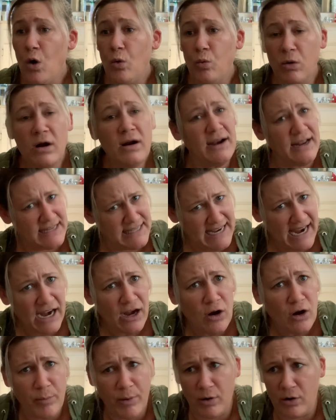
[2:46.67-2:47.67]
we're in a
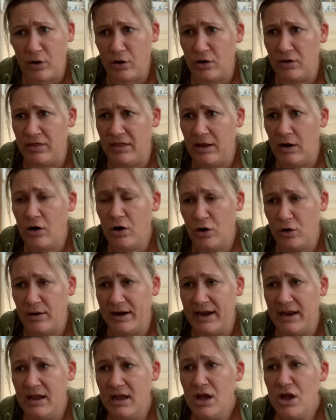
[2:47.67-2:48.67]
terrible hur
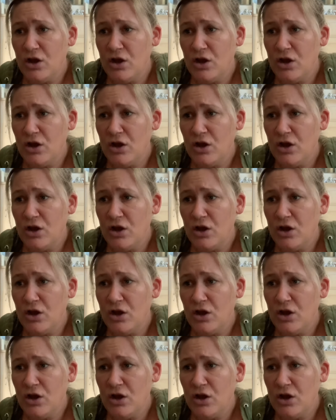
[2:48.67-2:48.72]
hurry.